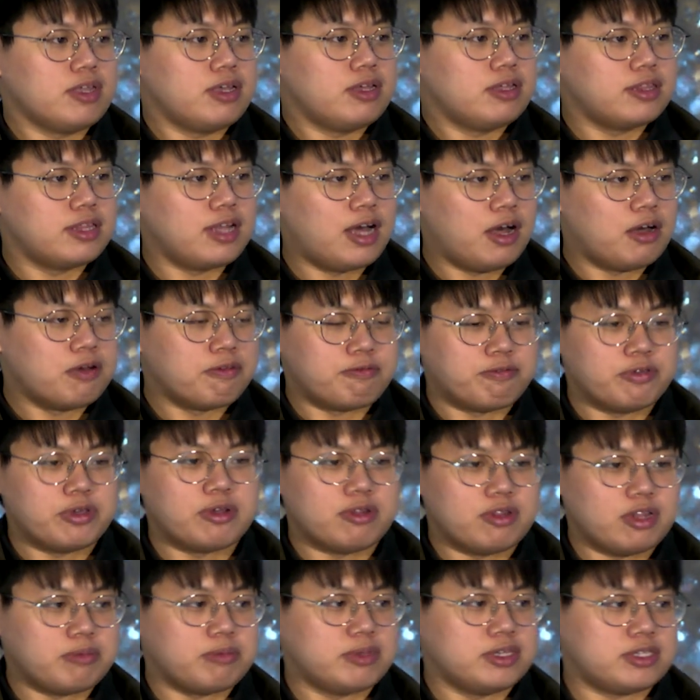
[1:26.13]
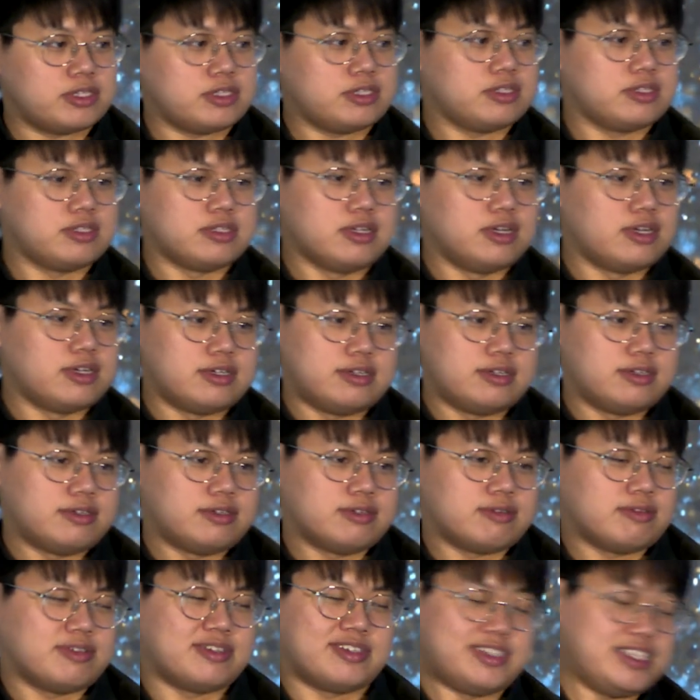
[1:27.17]
Now, vLLM is
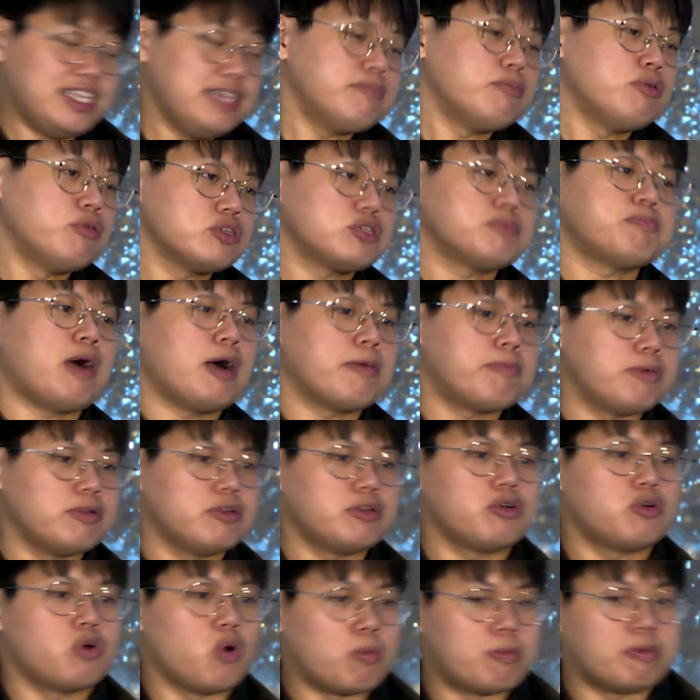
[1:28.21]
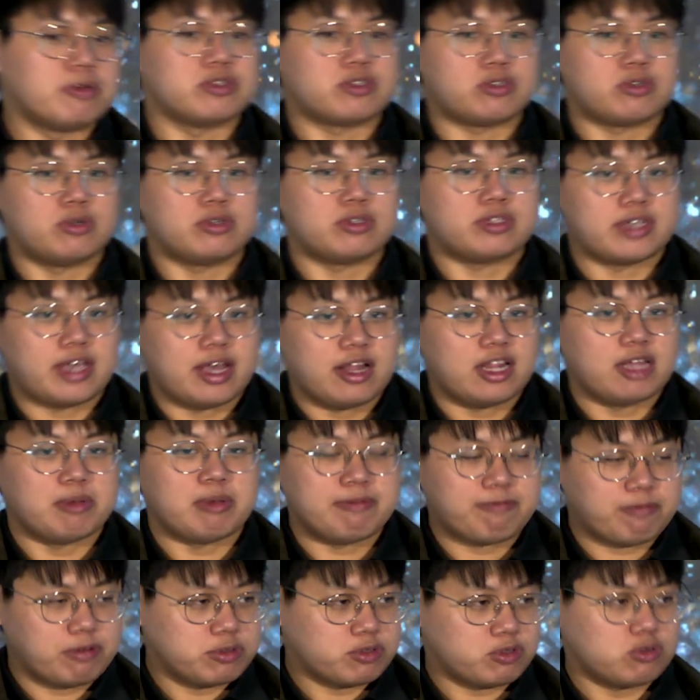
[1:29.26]
the most popular open source LLM
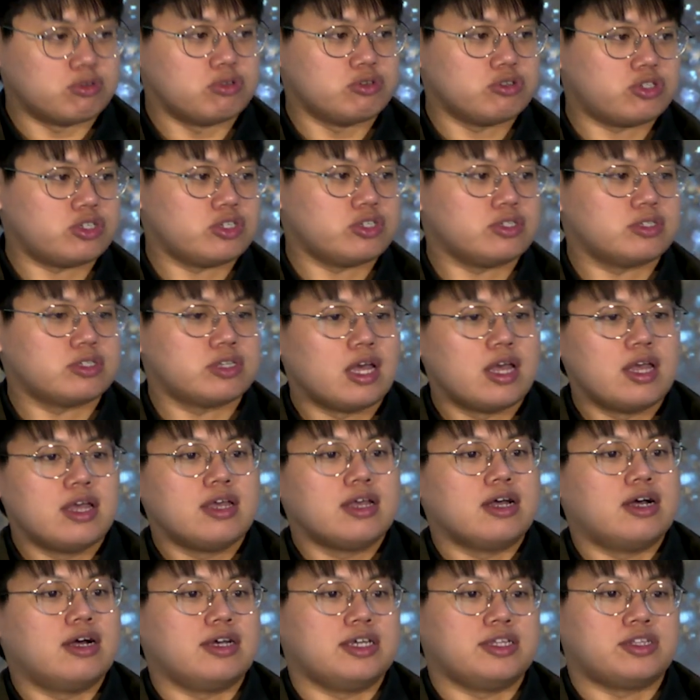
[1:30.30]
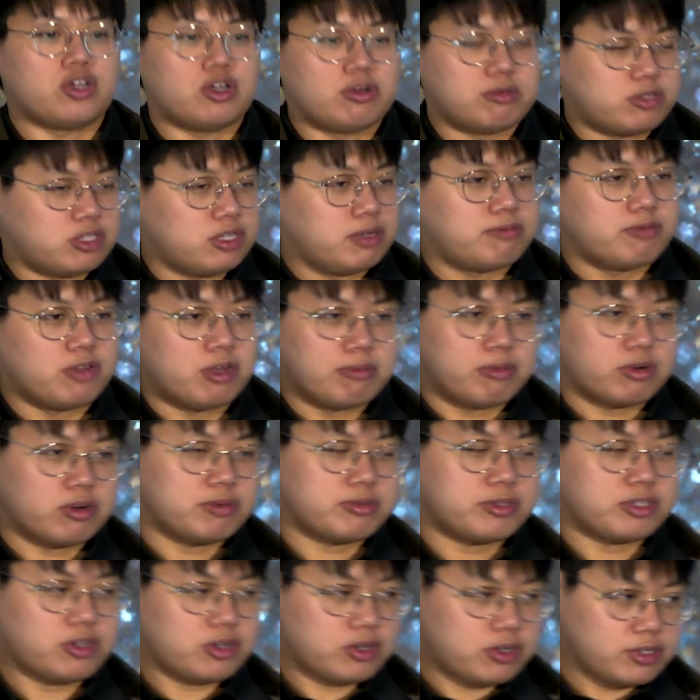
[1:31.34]
inference solution in terms of number of
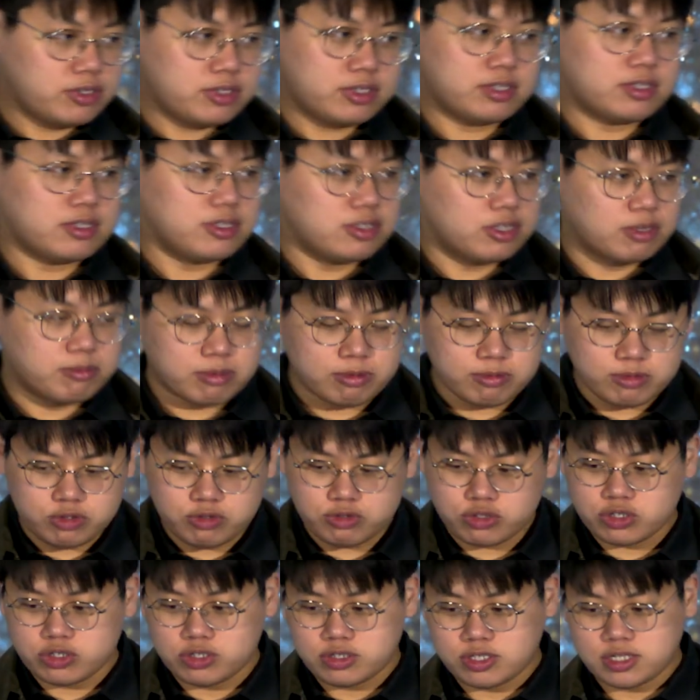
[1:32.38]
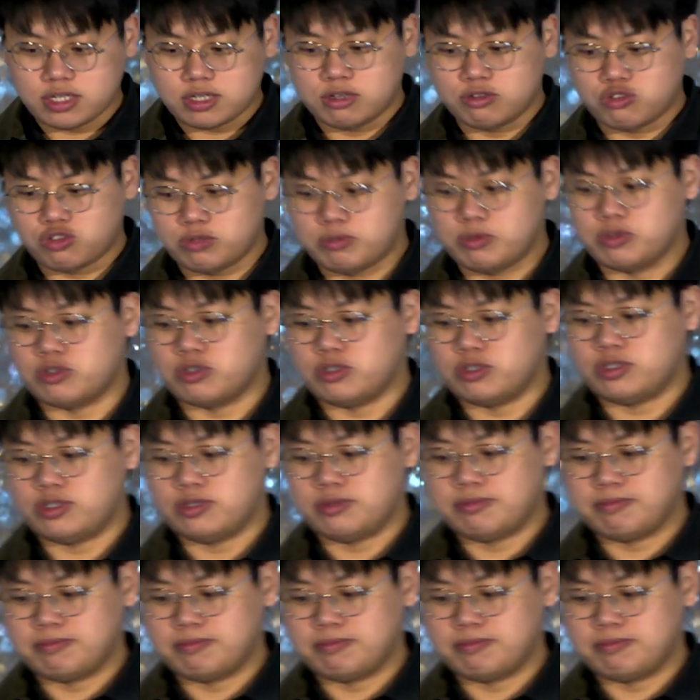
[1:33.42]
stars, number of users, and contributors.